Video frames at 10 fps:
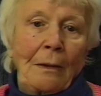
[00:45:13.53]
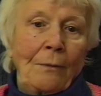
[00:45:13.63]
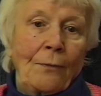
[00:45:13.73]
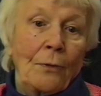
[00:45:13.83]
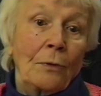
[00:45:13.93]

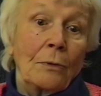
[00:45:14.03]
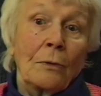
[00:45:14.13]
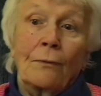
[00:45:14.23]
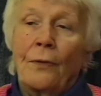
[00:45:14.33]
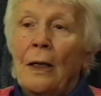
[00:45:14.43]
4
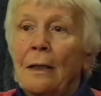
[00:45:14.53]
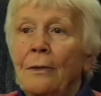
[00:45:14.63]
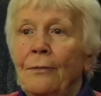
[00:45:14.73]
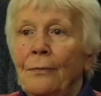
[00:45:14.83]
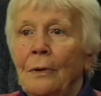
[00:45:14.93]
or
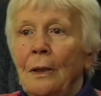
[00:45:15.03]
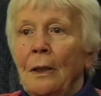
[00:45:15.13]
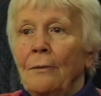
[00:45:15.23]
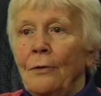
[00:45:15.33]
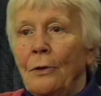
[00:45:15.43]
5.
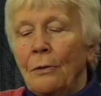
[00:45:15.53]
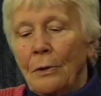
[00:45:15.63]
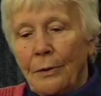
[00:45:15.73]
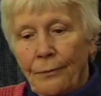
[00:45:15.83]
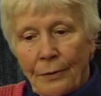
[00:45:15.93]
We all
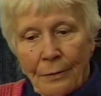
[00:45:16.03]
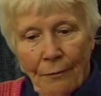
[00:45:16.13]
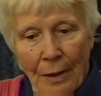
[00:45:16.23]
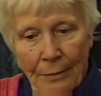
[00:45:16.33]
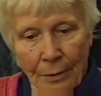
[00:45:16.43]
lived in
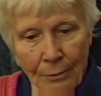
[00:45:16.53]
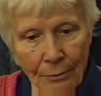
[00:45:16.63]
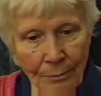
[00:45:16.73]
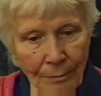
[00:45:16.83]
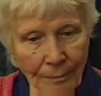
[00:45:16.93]
one
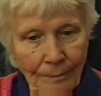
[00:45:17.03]
room.